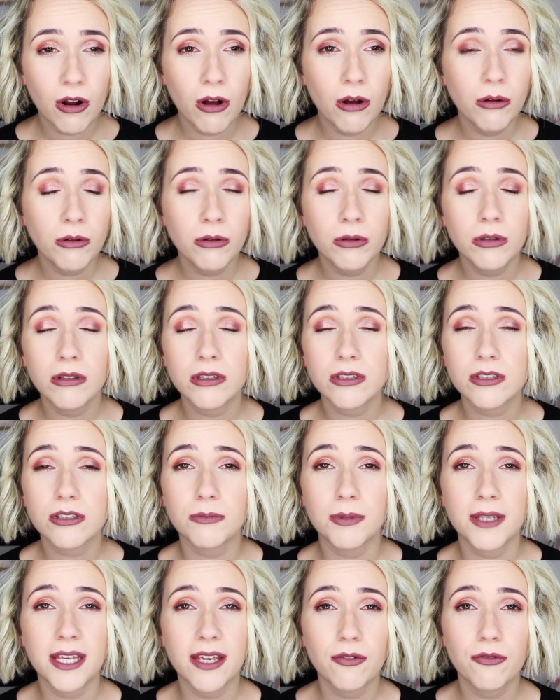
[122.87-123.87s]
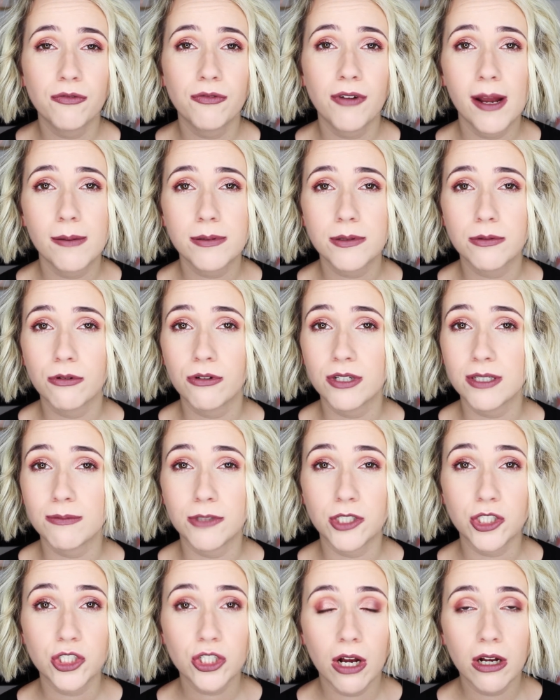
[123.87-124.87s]
roll, some gift wraps, some
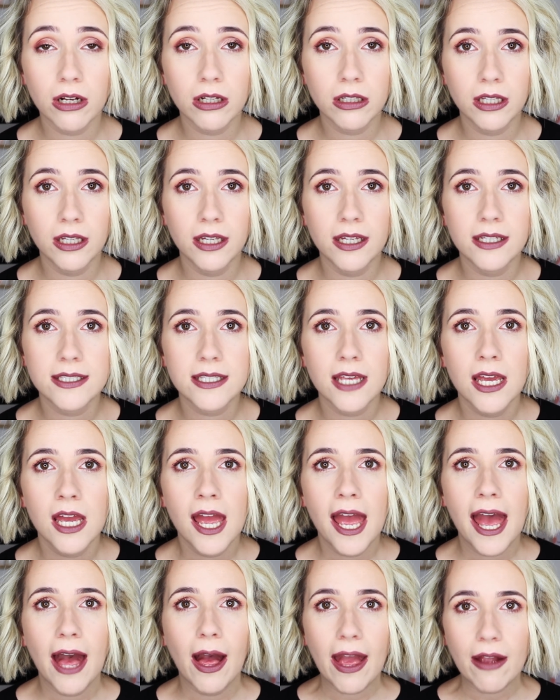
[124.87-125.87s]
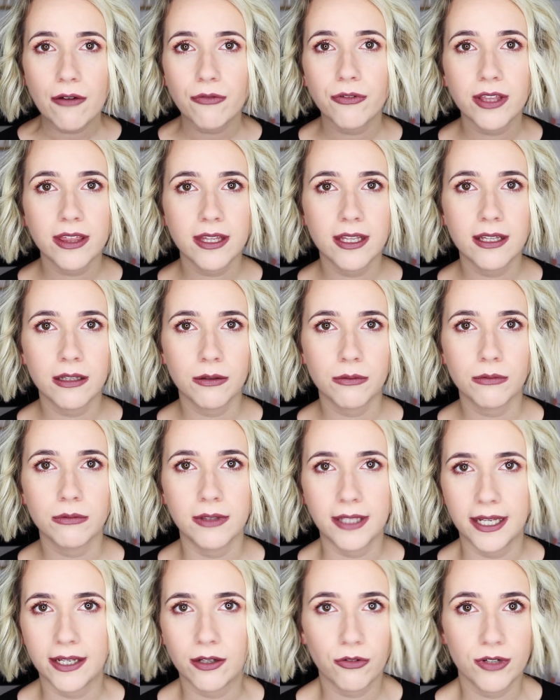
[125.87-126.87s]
Christmas chocolates, everything
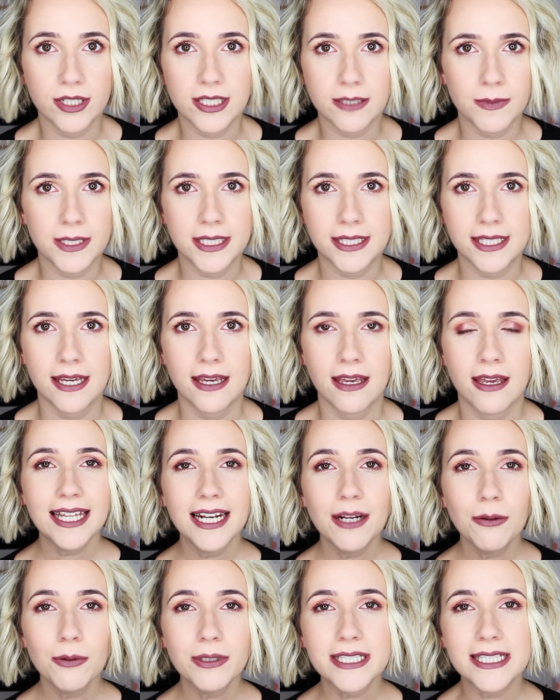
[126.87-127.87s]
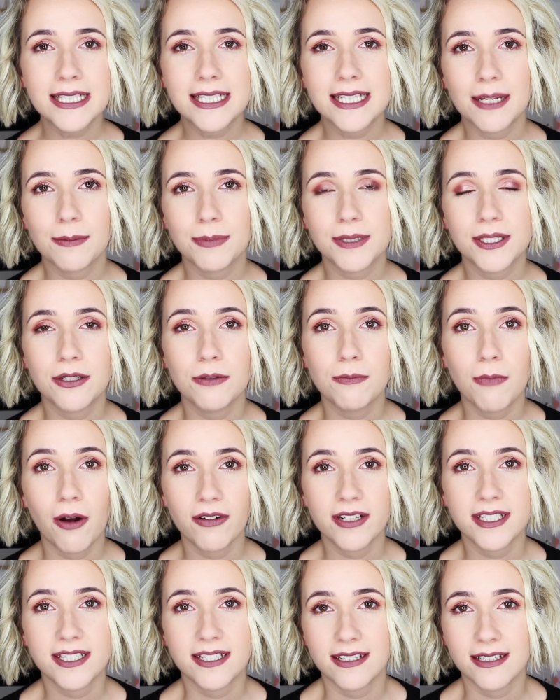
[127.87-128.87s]
like Christmassy. Then I wanted to nip to
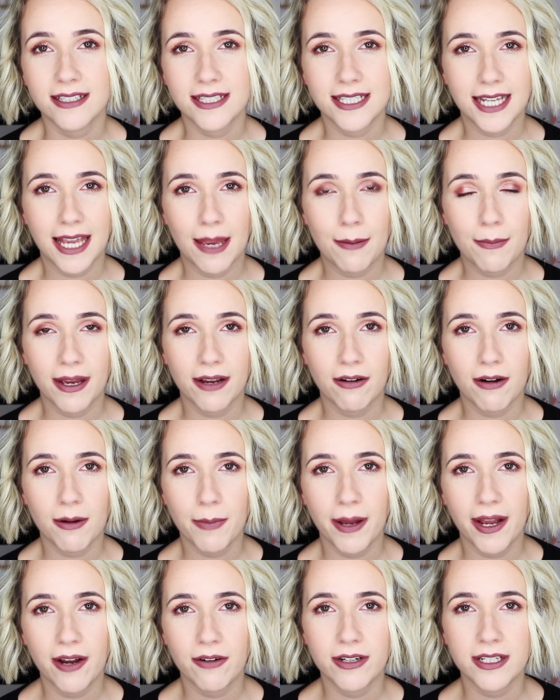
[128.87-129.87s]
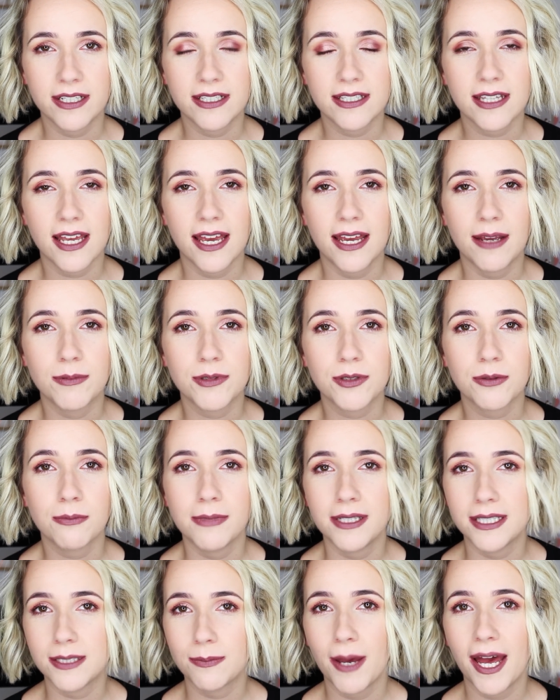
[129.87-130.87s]
Morrison's to get my grandparents
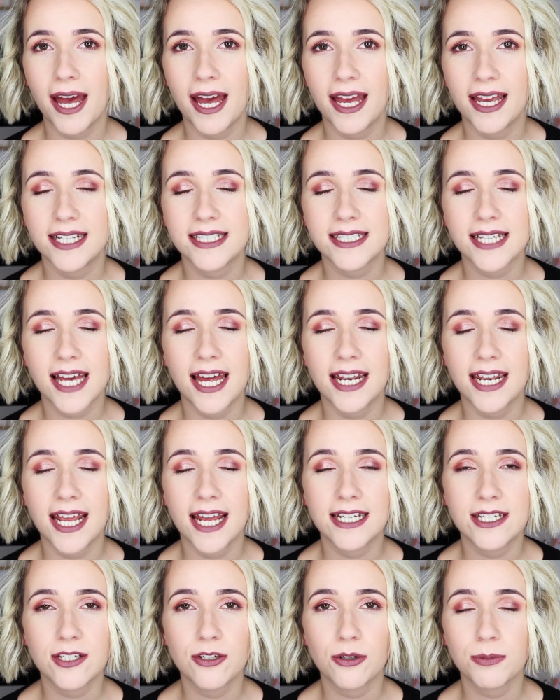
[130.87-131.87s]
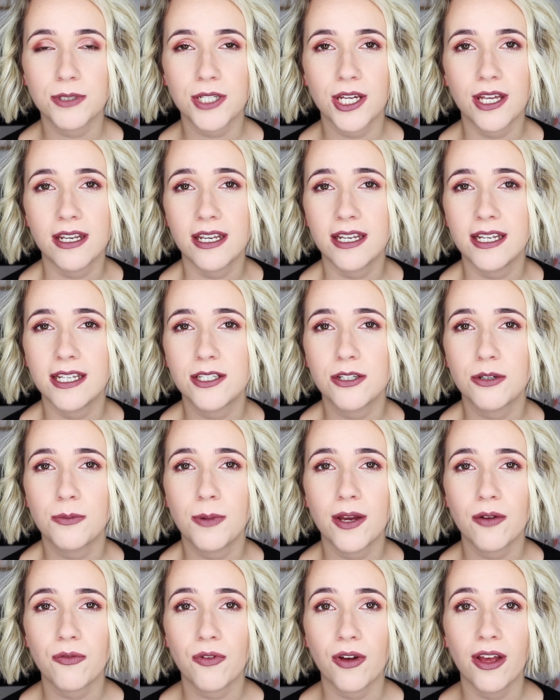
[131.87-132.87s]
some mince pies, and it ended up turning into a
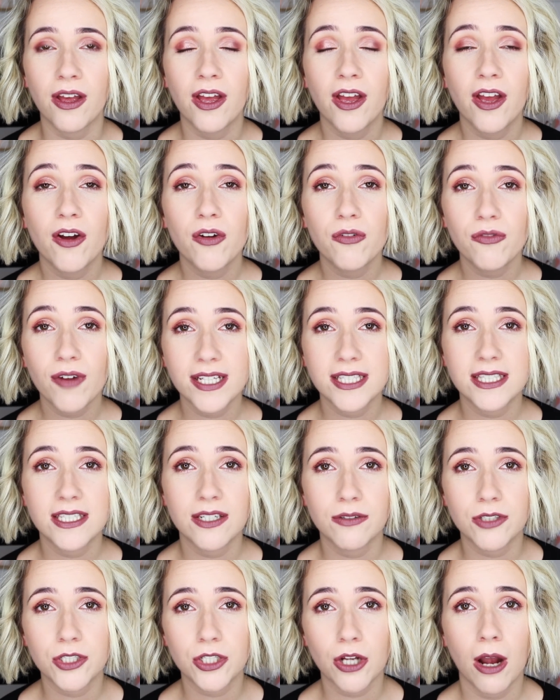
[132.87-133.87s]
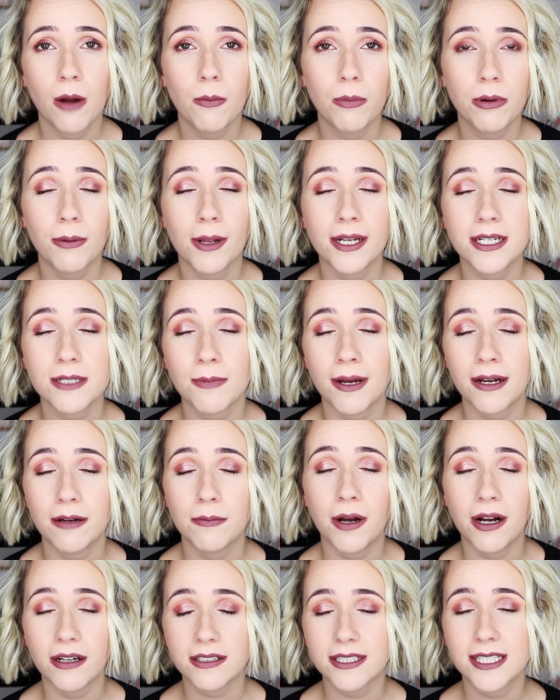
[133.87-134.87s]
bit of a festive shop. We went to
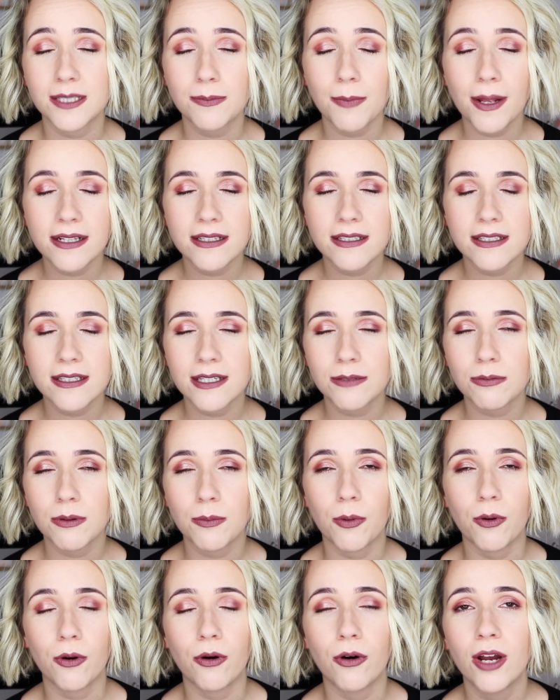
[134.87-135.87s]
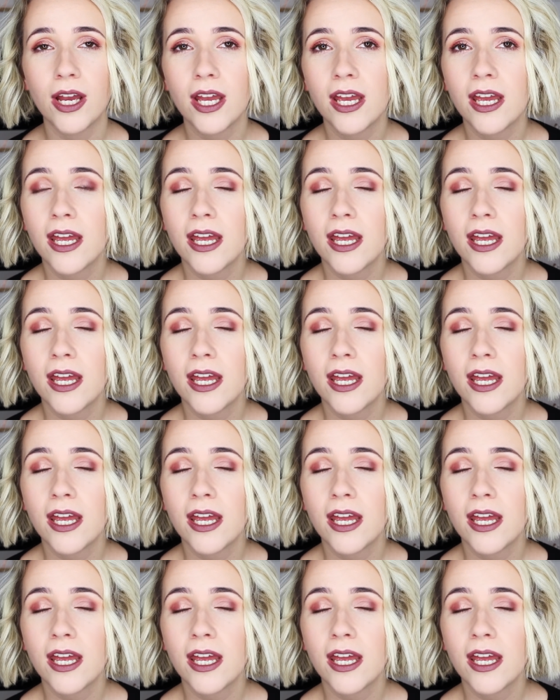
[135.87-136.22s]
Marks and Spencer's, we bought